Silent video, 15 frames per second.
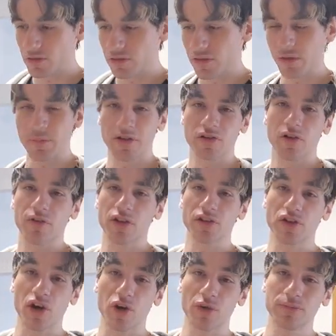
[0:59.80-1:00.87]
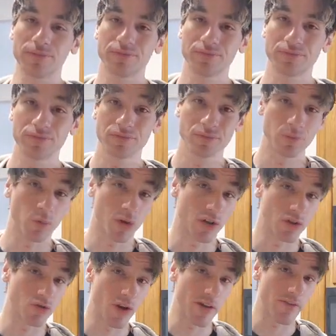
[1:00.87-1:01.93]
getting myself in the zone. We're
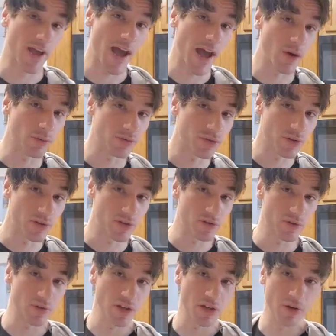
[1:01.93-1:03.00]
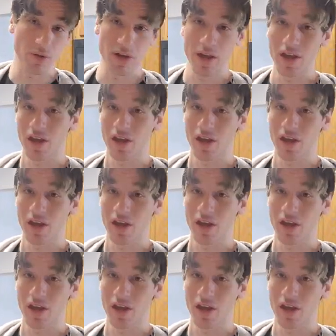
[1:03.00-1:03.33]
going to drive out to the studio